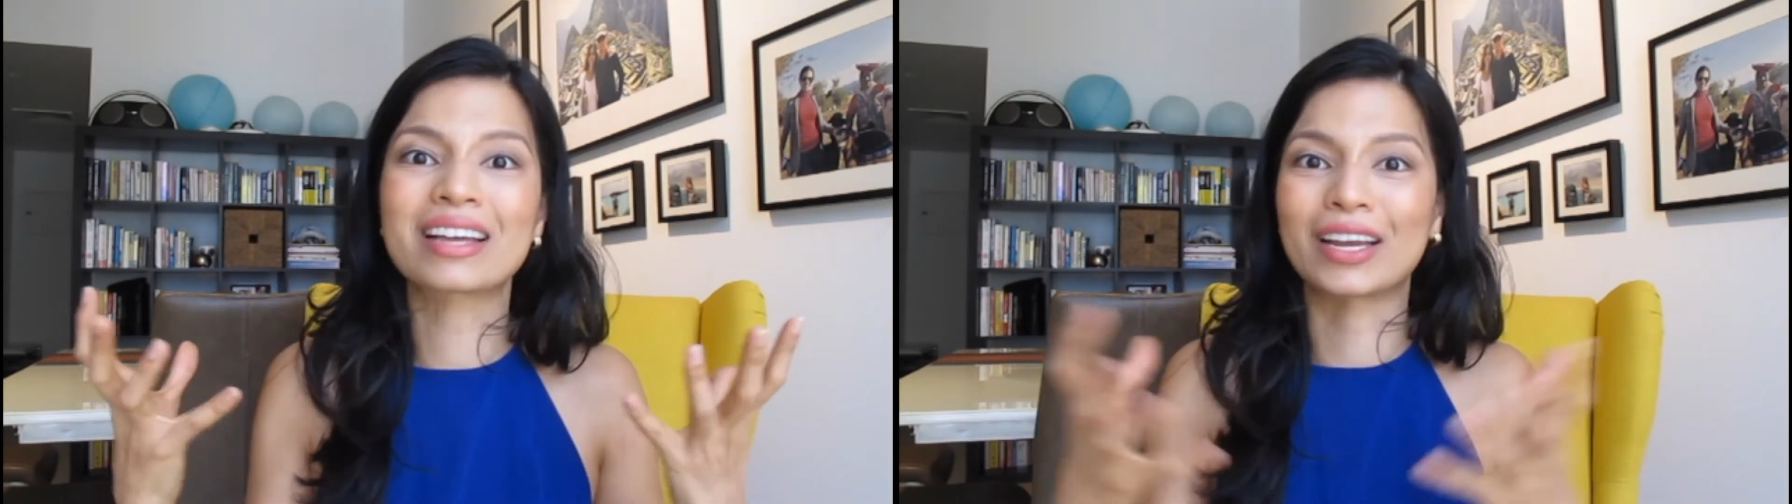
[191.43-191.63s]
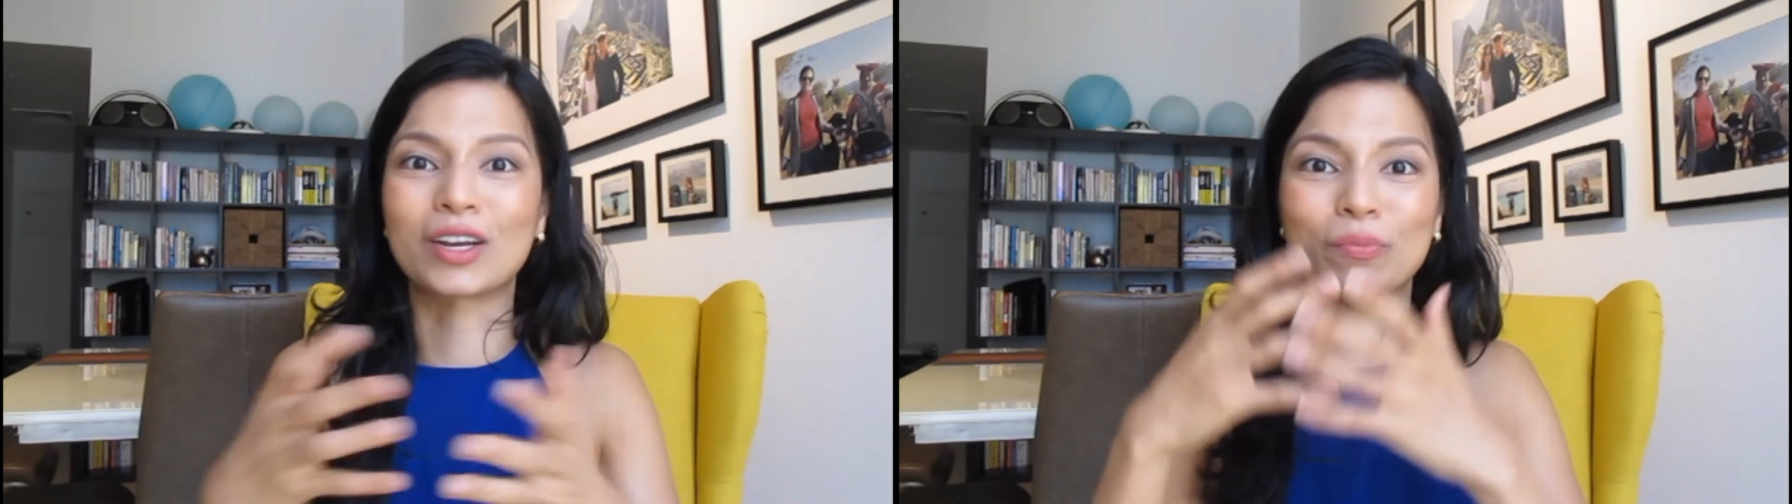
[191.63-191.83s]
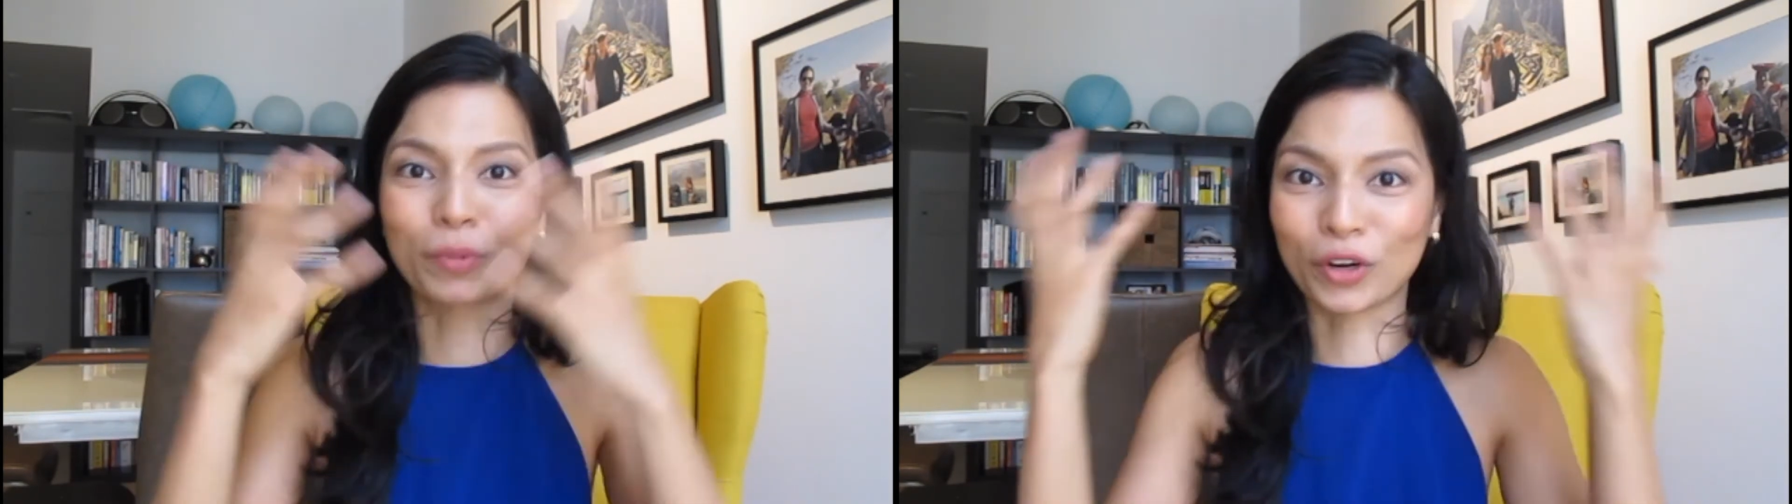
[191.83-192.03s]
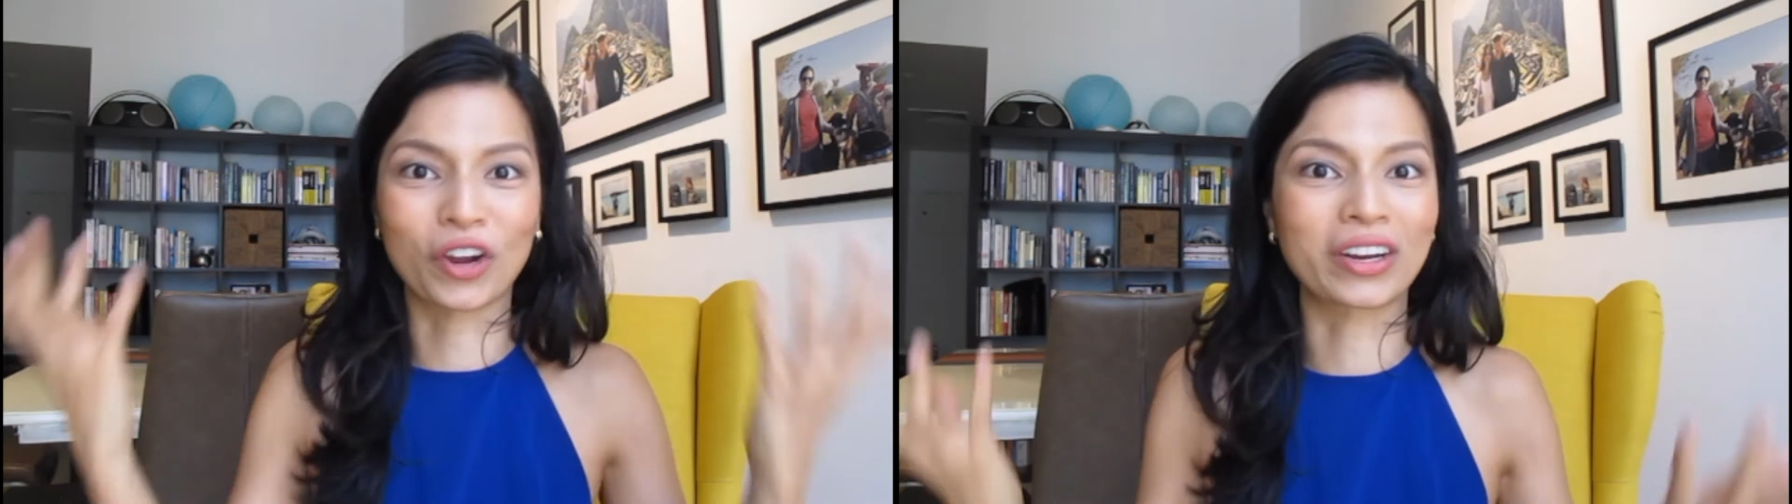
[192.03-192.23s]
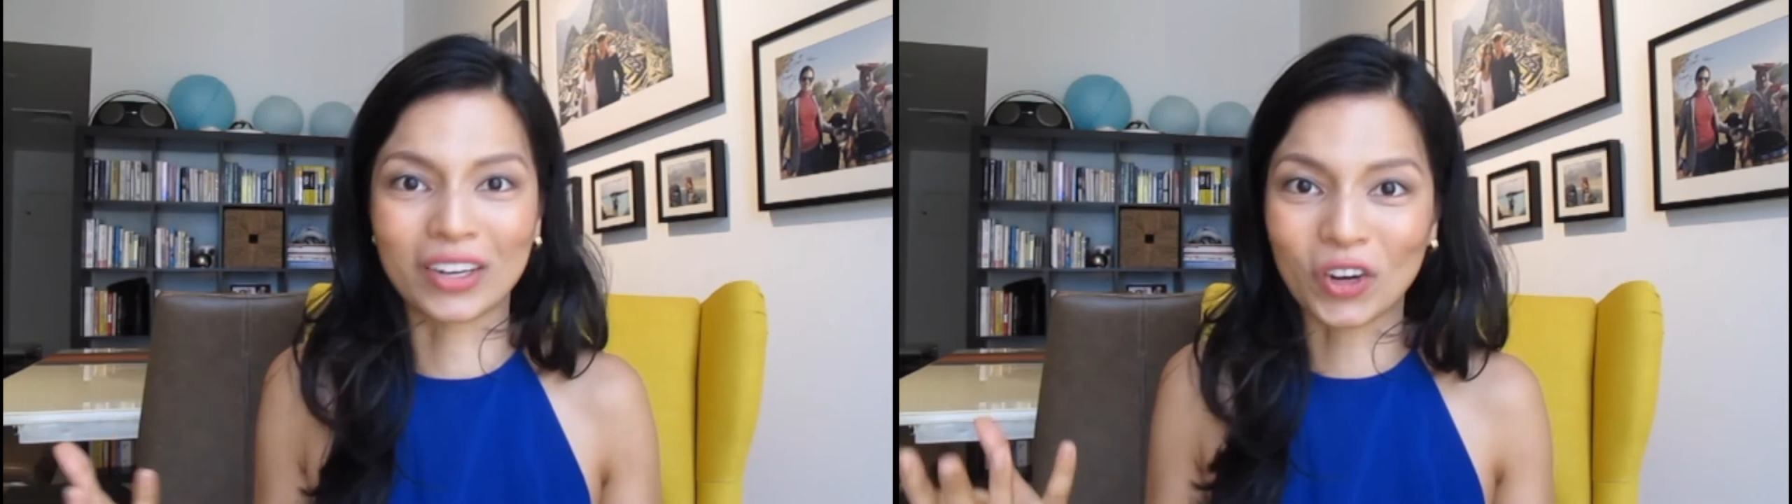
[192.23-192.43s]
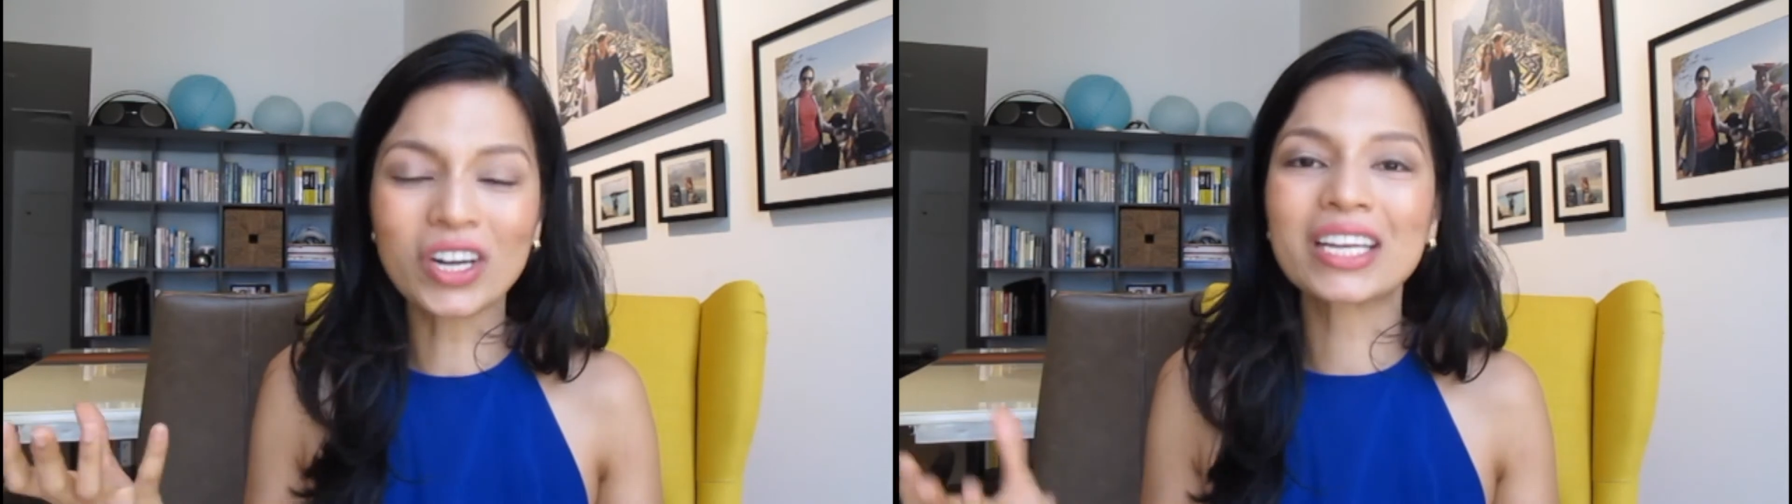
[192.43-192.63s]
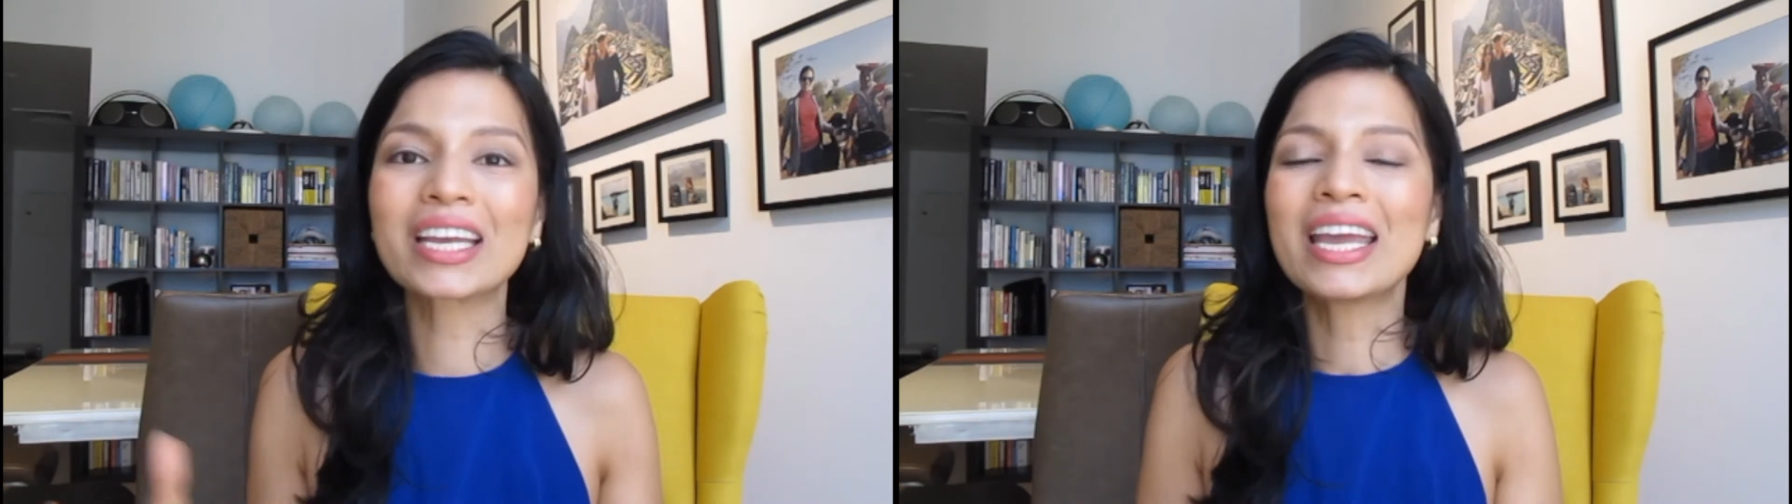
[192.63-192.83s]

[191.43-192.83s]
I could put on a look